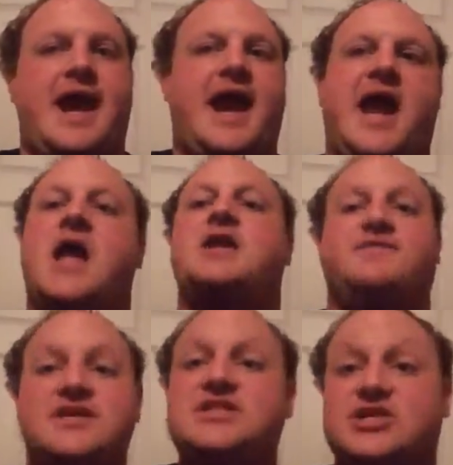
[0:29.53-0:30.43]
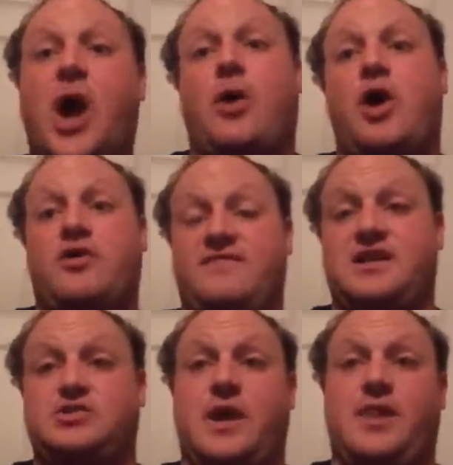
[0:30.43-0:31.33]
And this is going on in
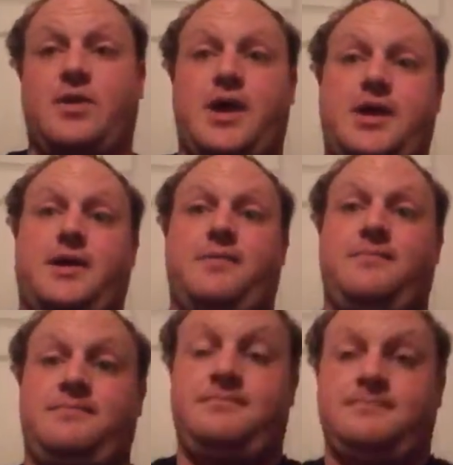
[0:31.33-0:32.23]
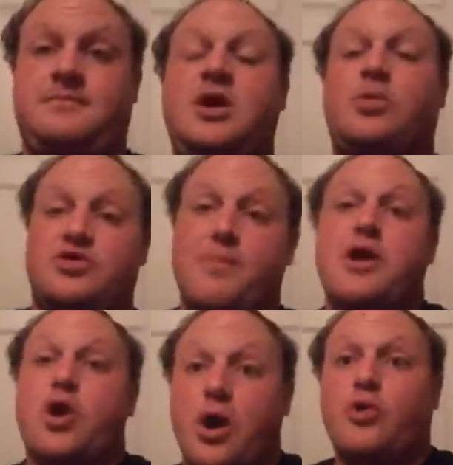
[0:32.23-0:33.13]
Venezuela right now with the
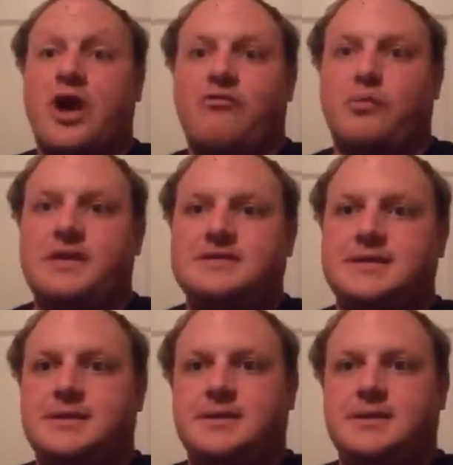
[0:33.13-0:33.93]
Maduro government.